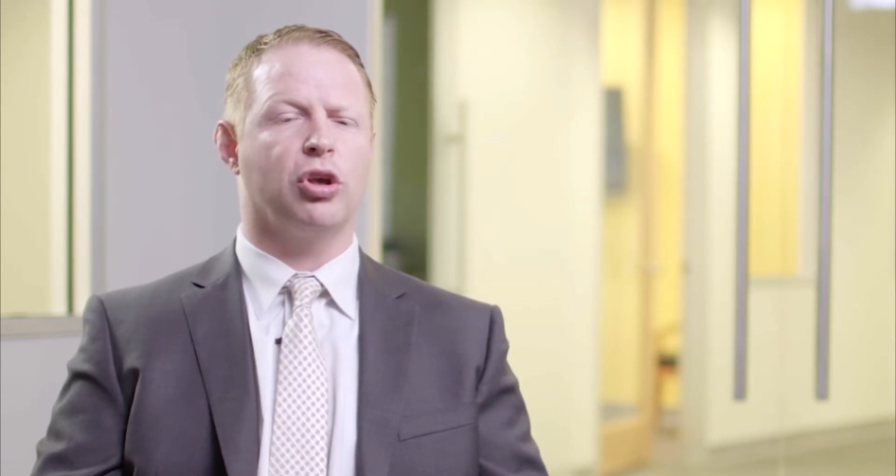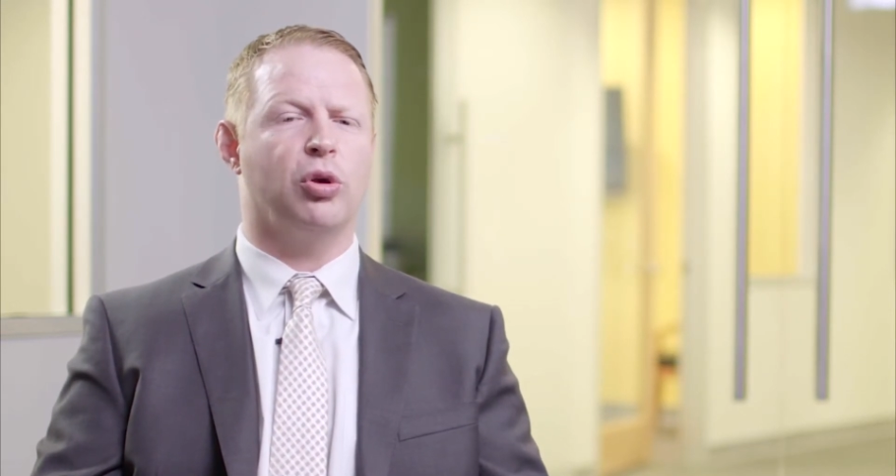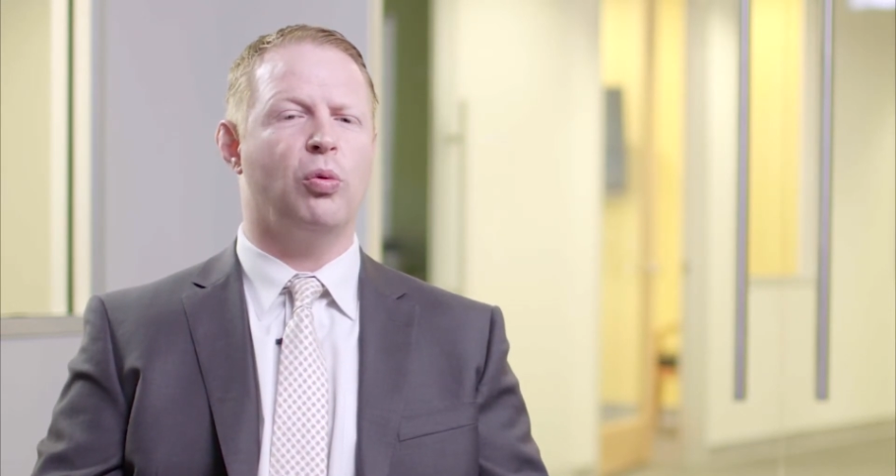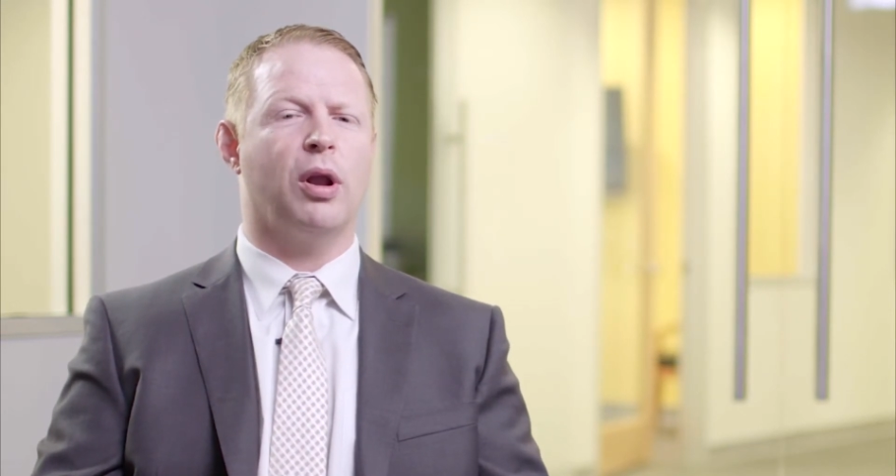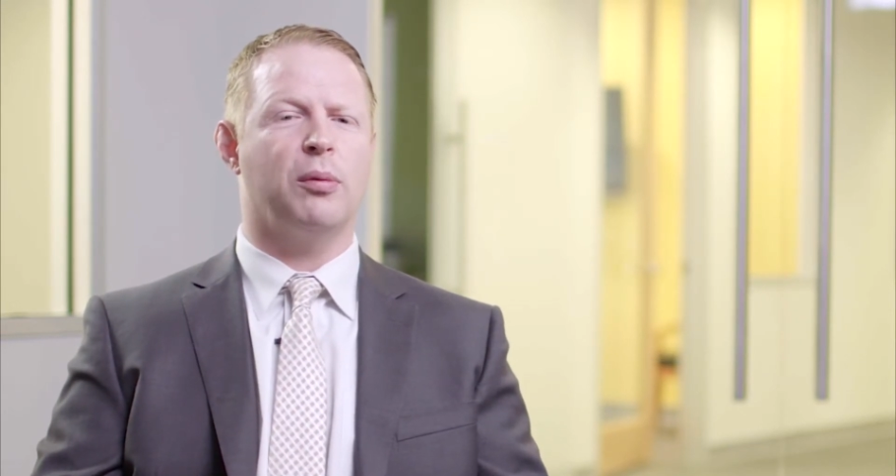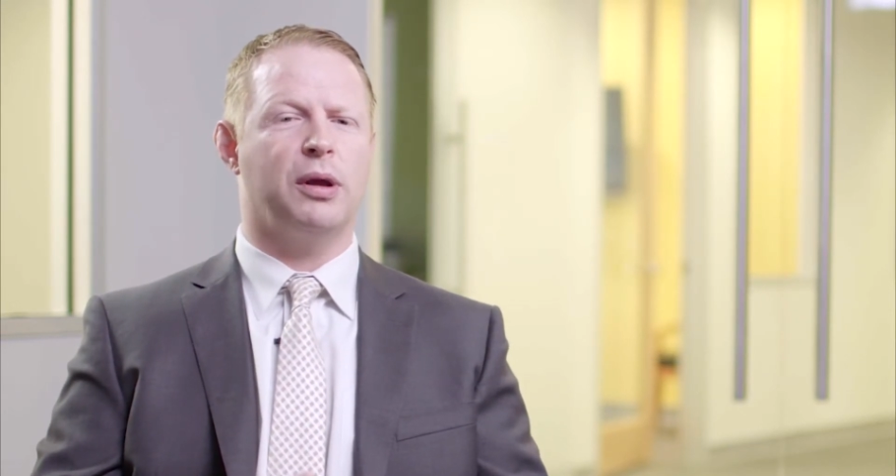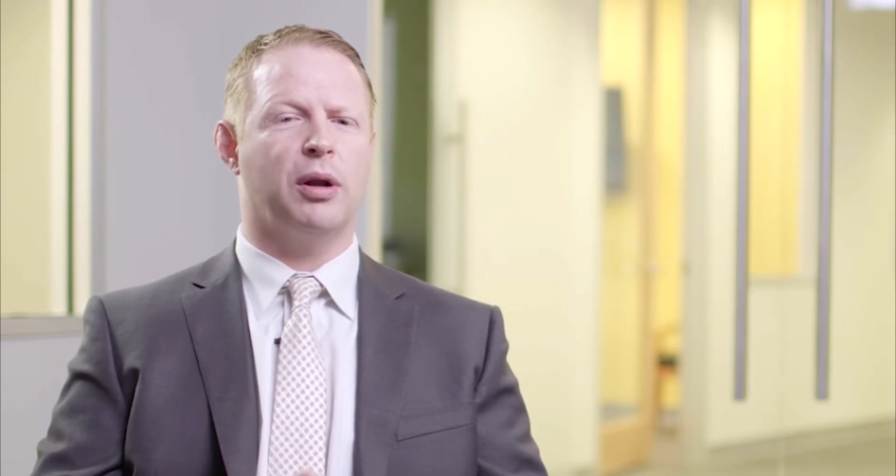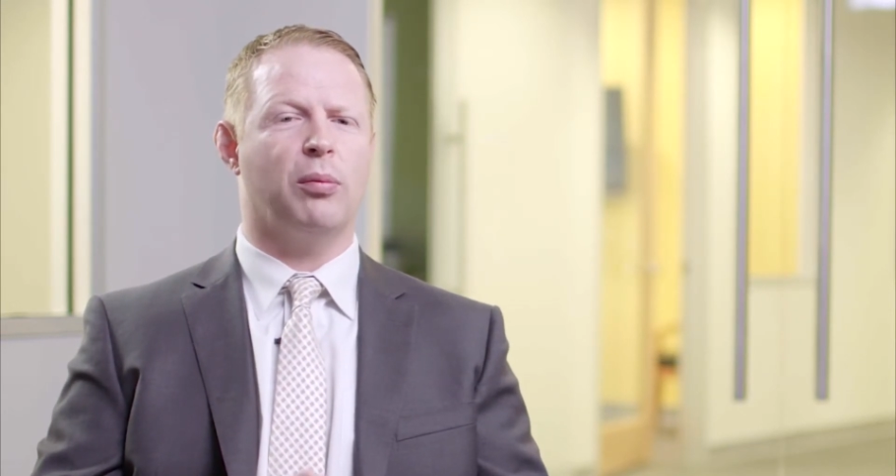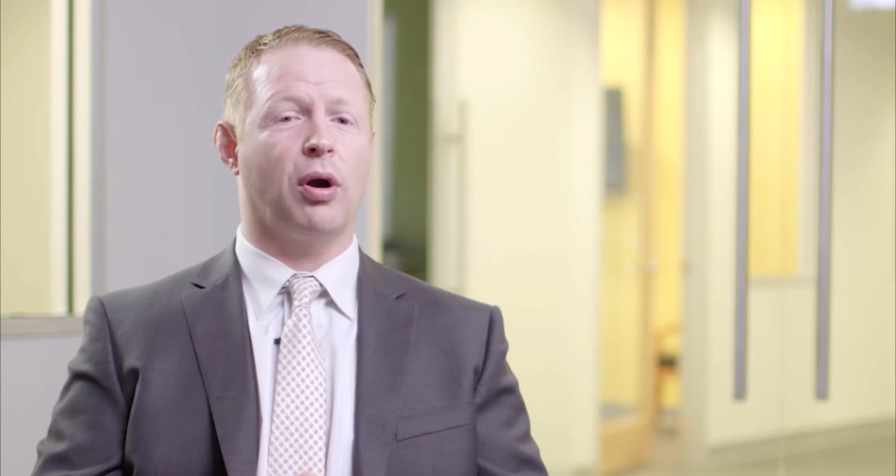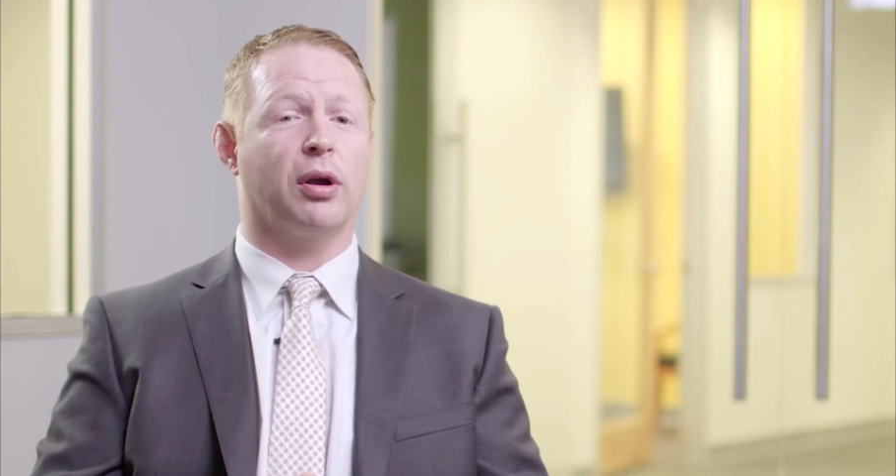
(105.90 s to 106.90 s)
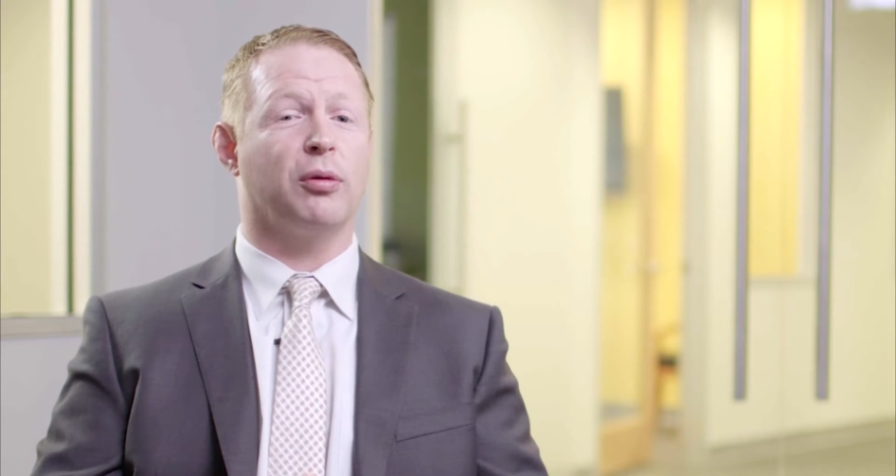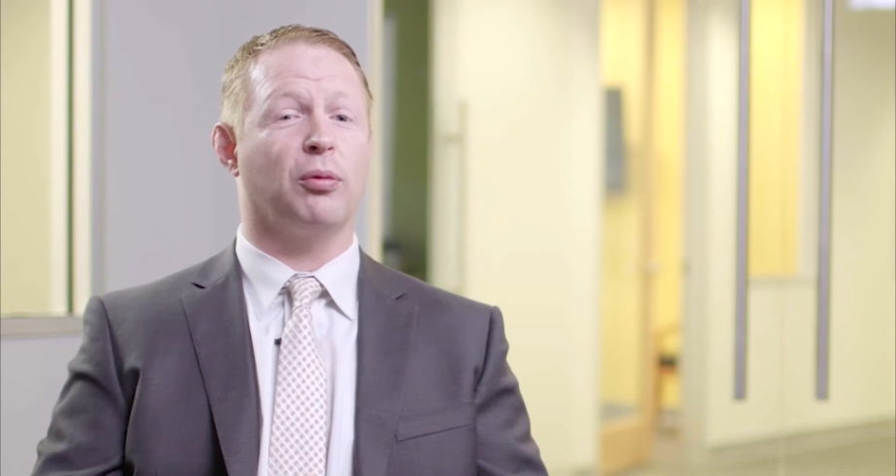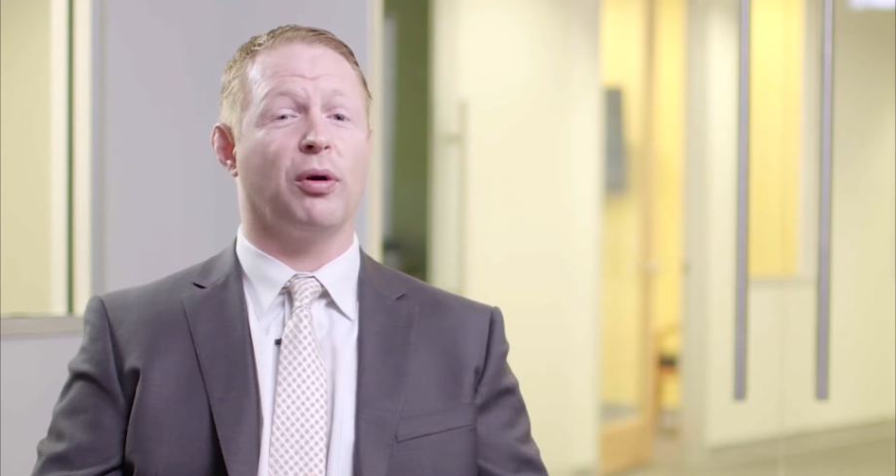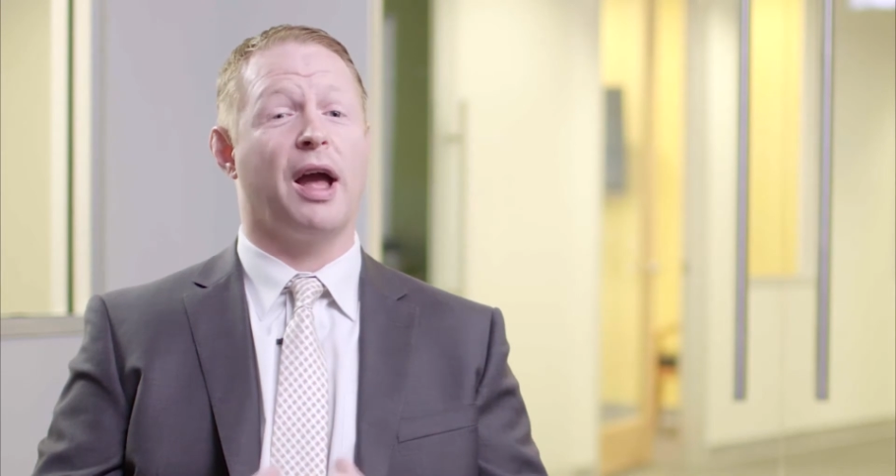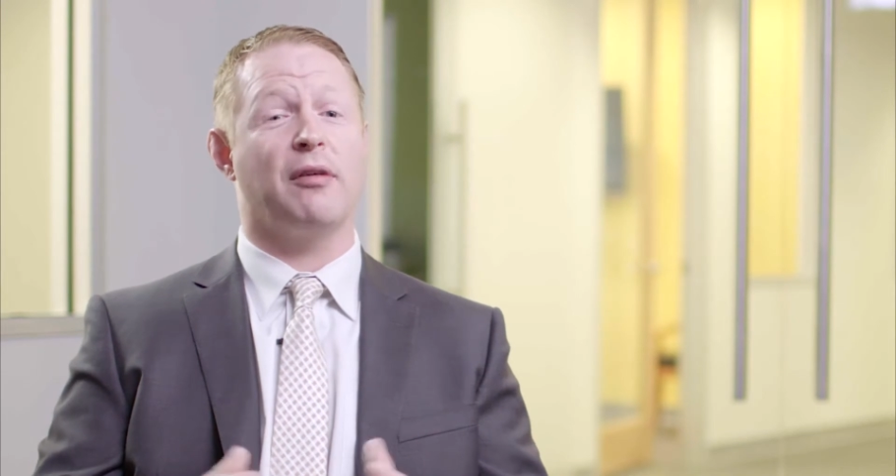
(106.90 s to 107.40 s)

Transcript: You want to be in a market where